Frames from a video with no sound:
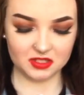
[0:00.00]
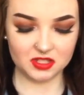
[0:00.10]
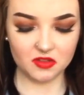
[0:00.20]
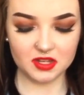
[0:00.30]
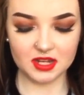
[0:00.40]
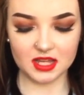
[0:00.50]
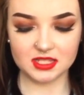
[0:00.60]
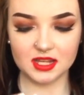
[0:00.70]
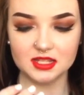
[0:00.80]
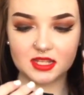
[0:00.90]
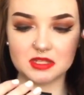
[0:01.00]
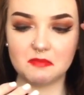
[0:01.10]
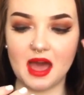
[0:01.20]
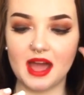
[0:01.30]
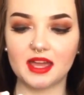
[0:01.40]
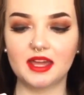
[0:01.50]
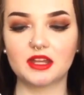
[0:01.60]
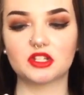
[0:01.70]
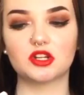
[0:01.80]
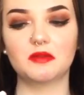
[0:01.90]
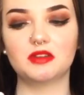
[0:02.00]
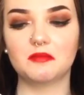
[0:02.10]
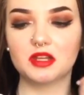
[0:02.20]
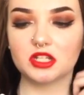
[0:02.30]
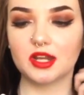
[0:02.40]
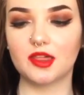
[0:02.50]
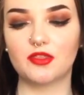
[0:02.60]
So the next thing is this MAC and Extreme Dimension